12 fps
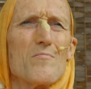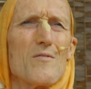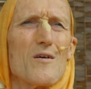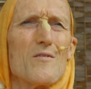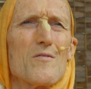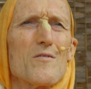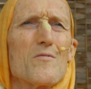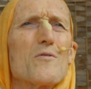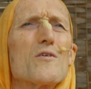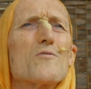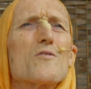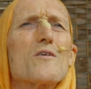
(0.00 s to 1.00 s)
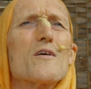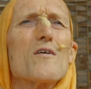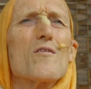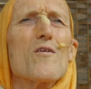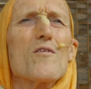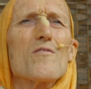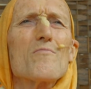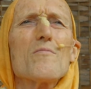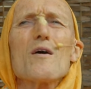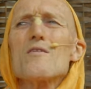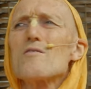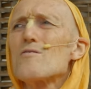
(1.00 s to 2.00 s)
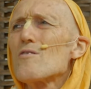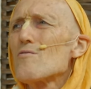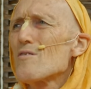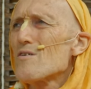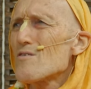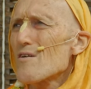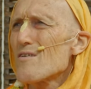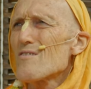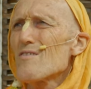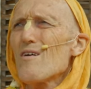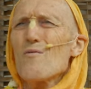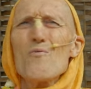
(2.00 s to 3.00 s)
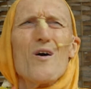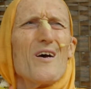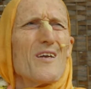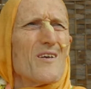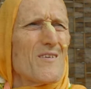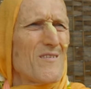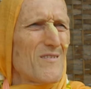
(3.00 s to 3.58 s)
Uh, we used to hear a lot of Mother Teresa kata. Why?